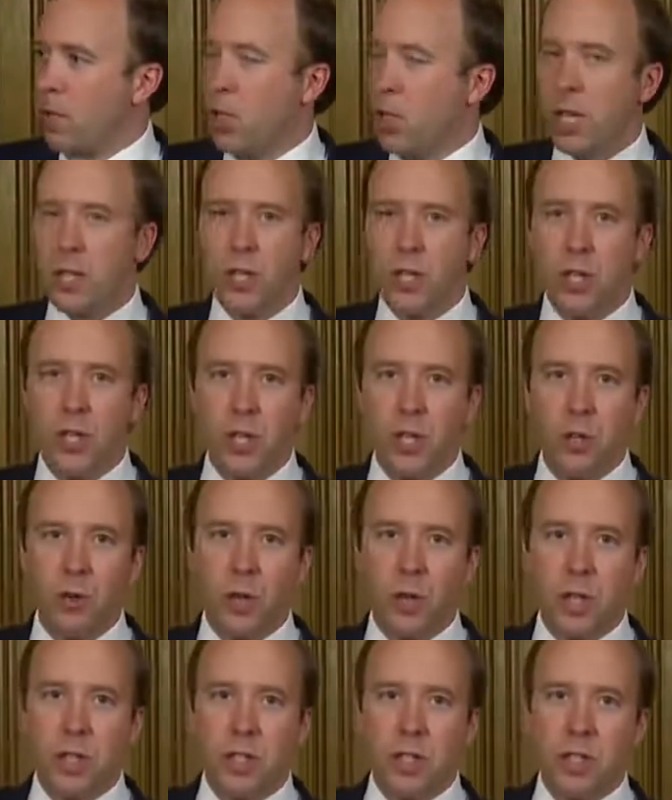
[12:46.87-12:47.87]
Chester
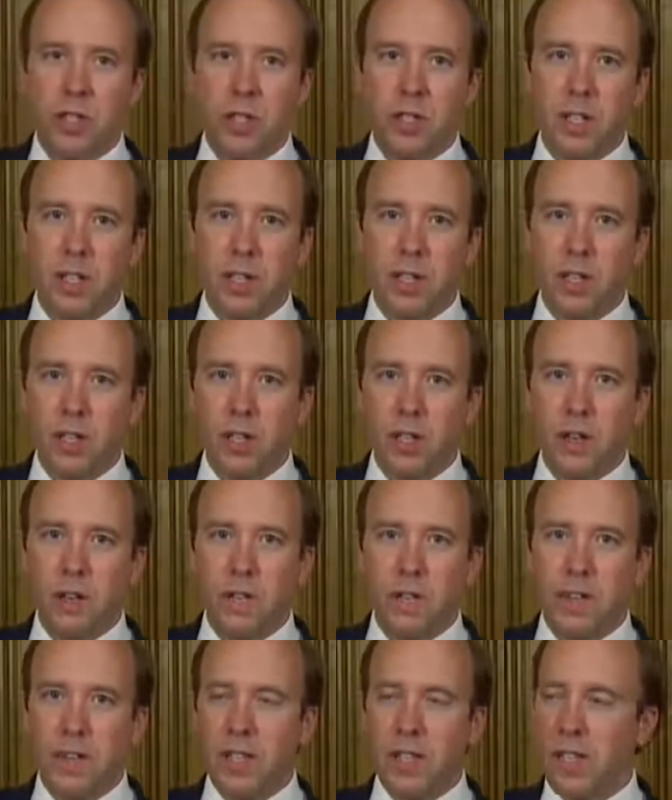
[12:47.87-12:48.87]
Zoo is such a
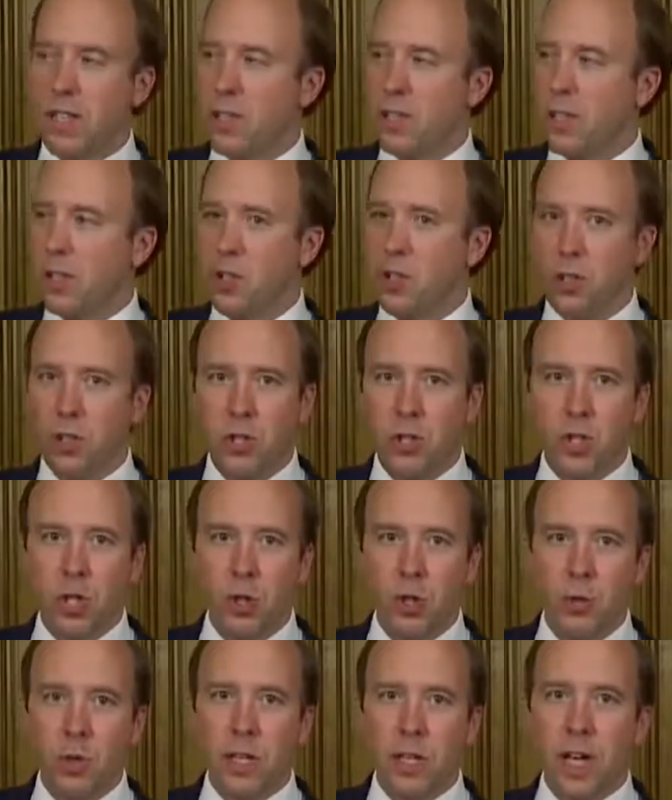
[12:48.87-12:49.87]
fantastic
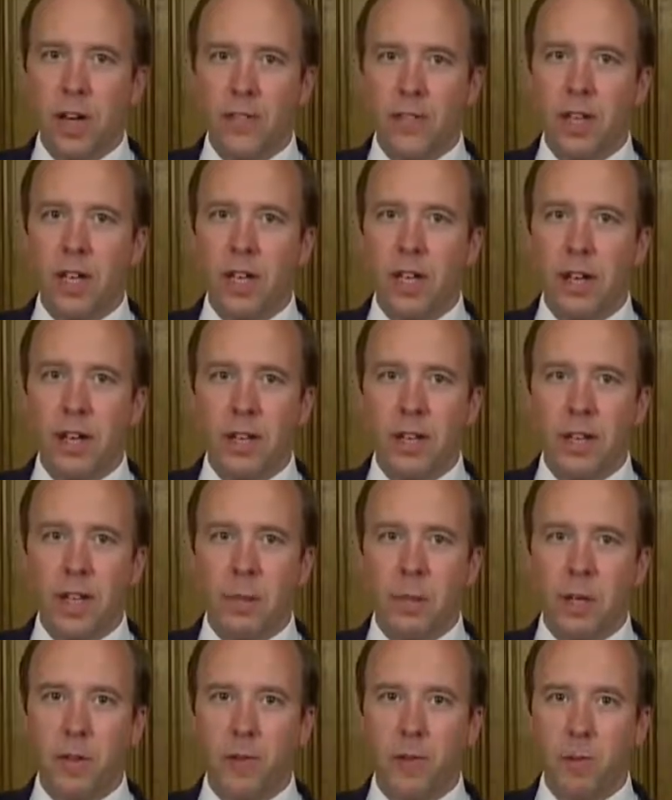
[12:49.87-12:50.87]
zoo, and having
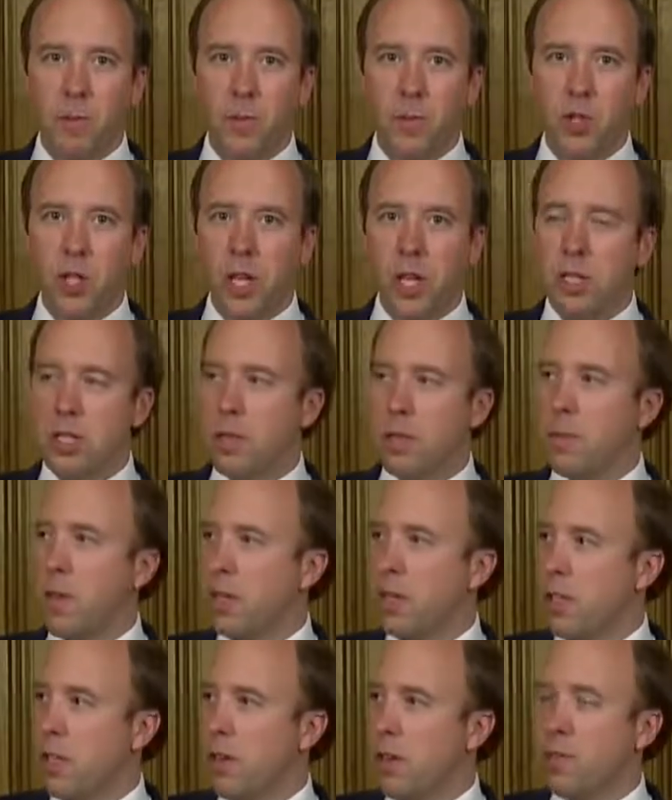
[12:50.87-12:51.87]
coming from Chester
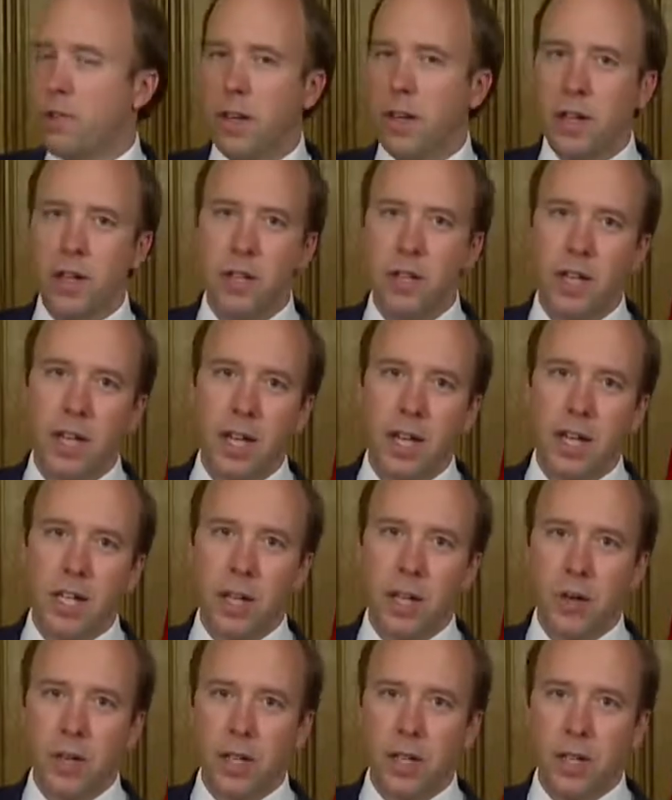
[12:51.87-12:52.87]
myself, I
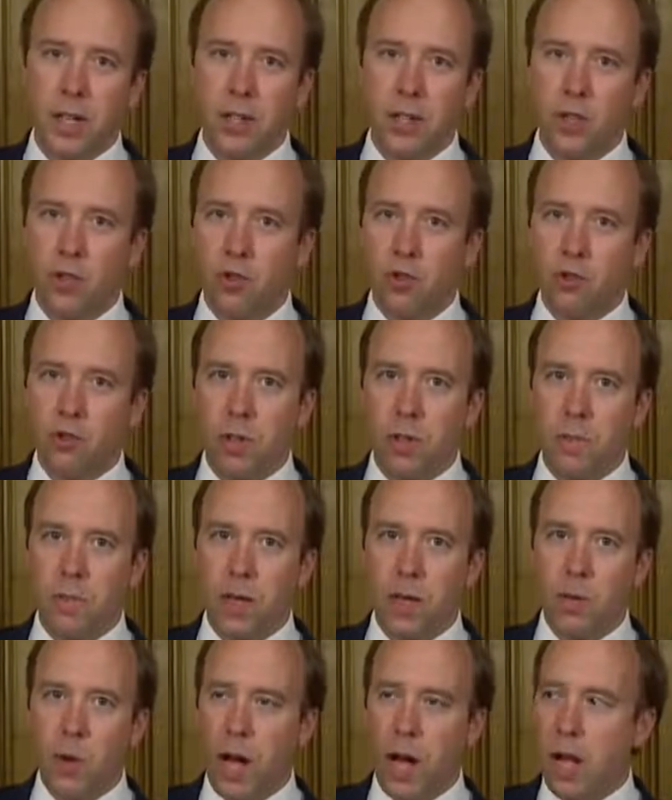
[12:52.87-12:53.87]
know it
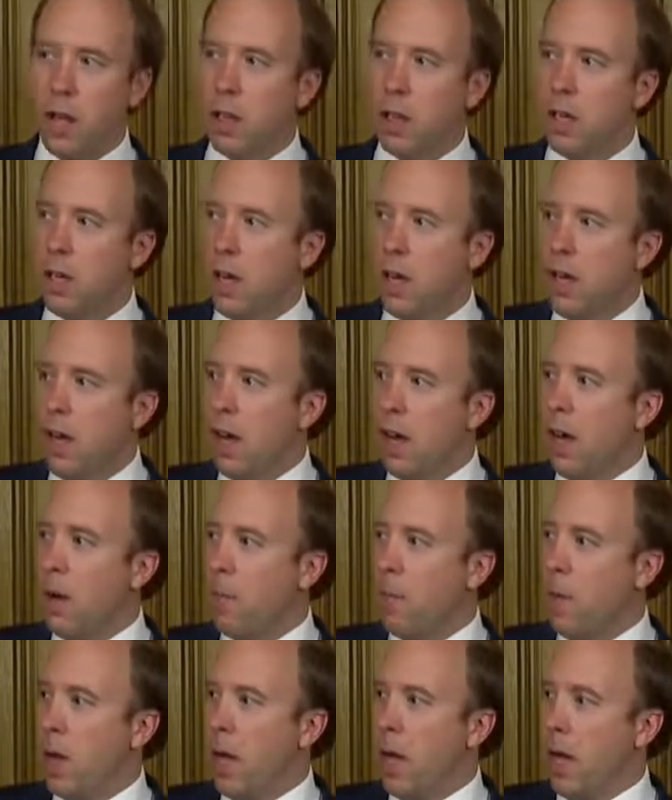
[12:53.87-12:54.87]
extremely well.
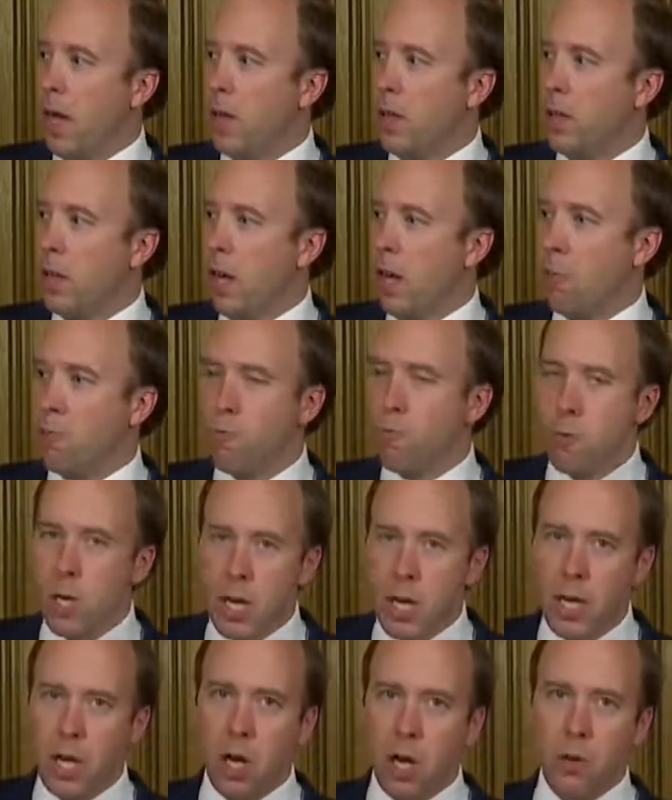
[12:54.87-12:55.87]
And I
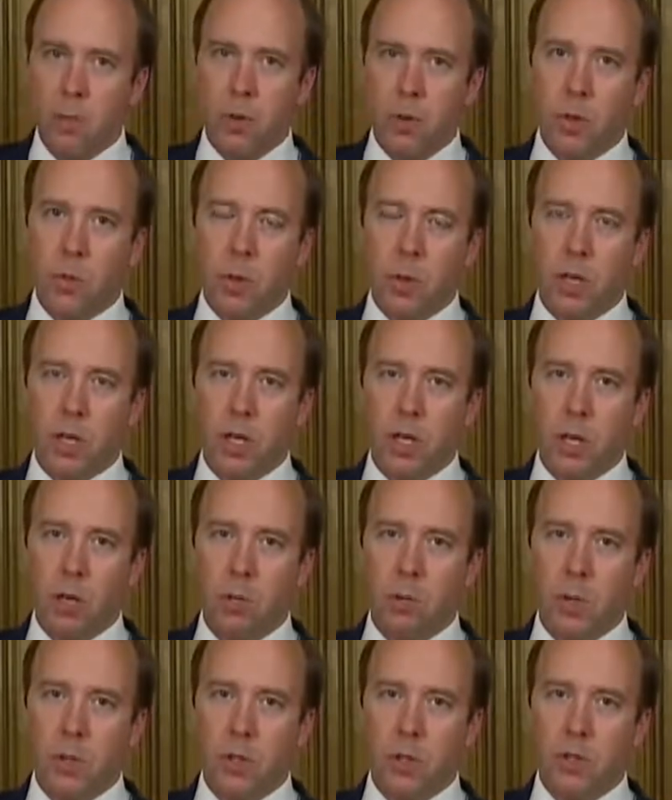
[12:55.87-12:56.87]
really hope that we can
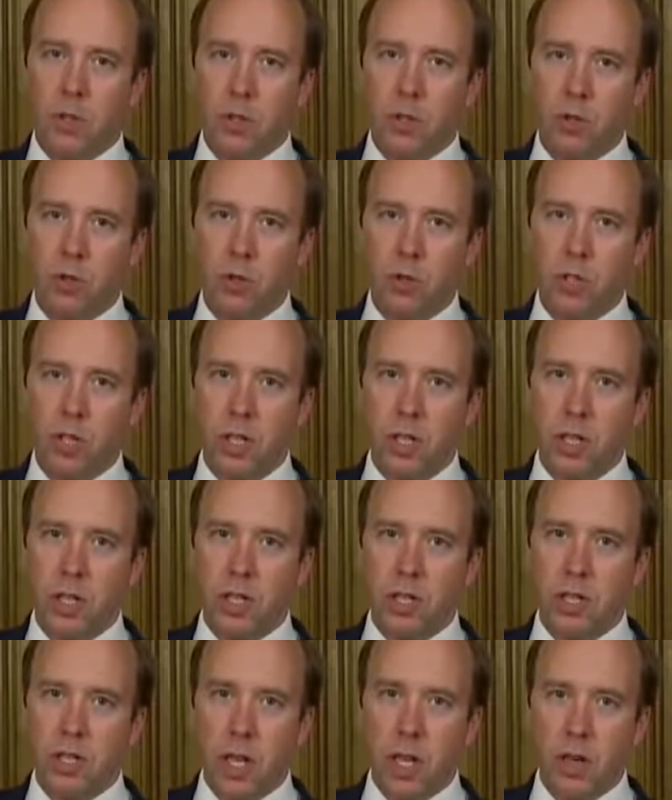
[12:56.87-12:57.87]
open zoos
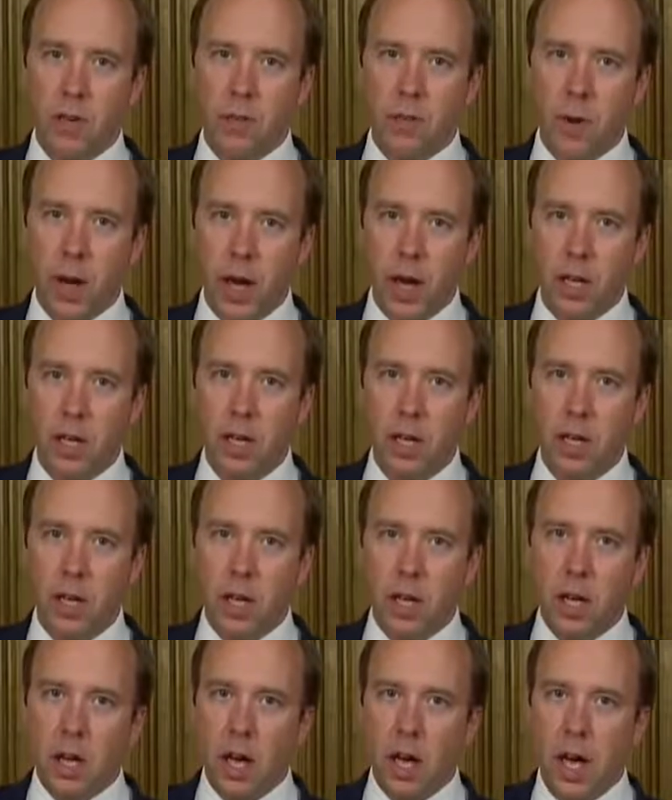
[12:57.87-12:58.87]
in a safe way.
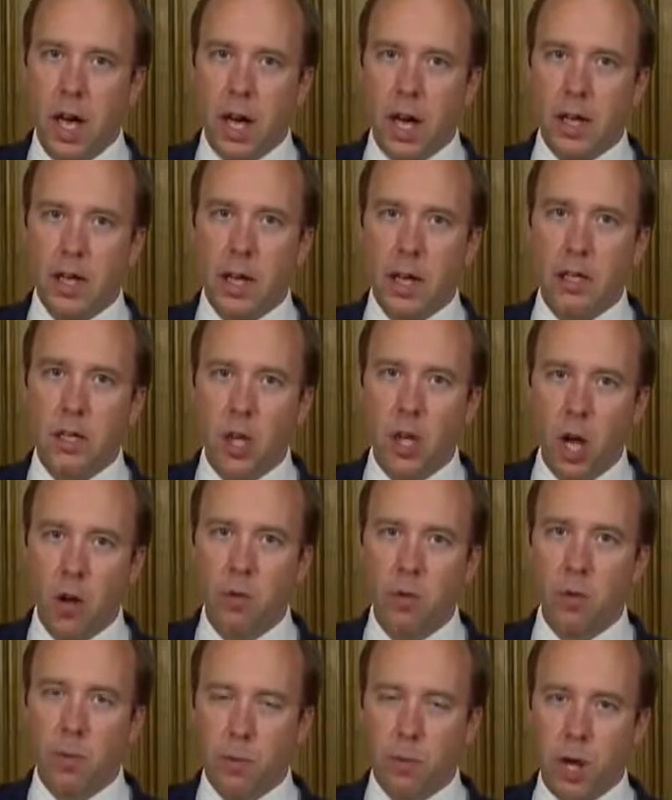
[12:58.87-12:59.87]
And I
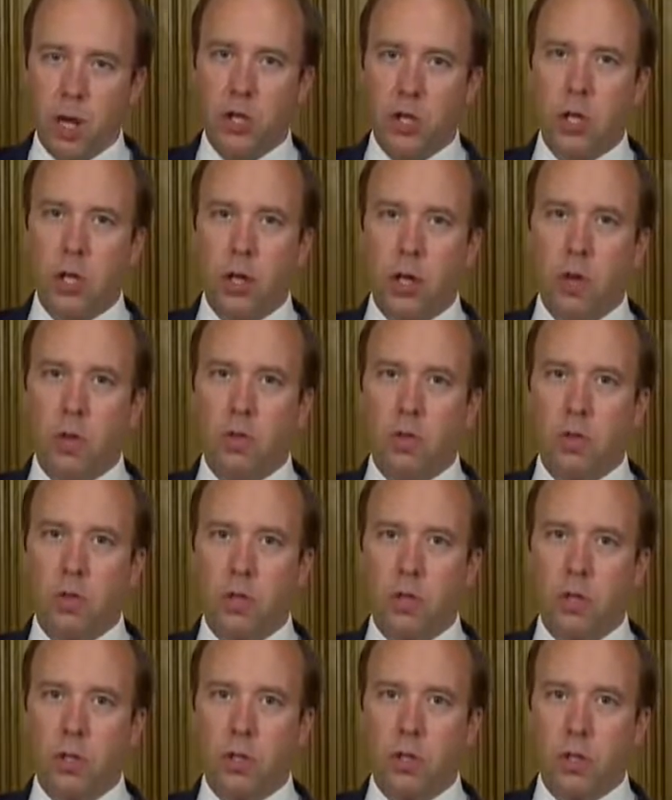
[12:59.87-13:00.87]
know the pressure on
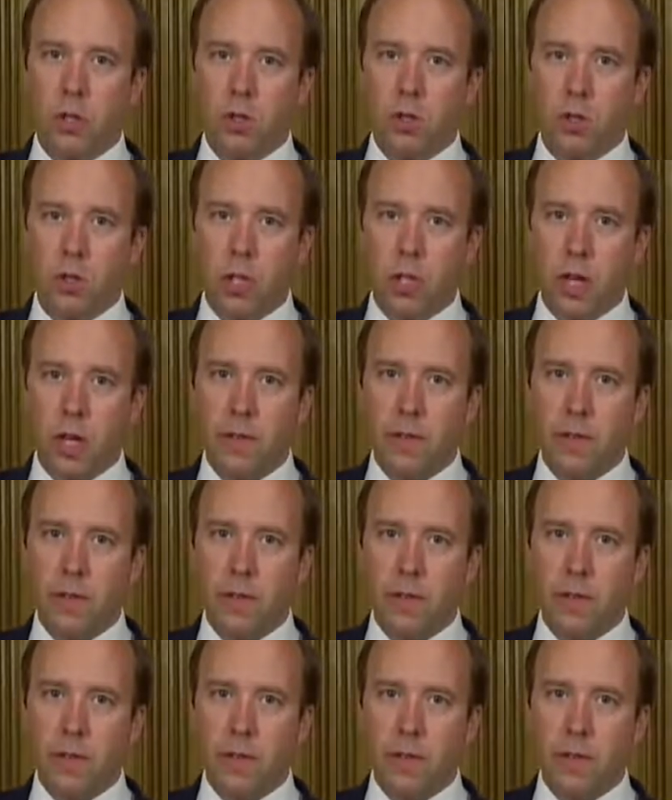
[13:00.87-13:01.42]
zoos.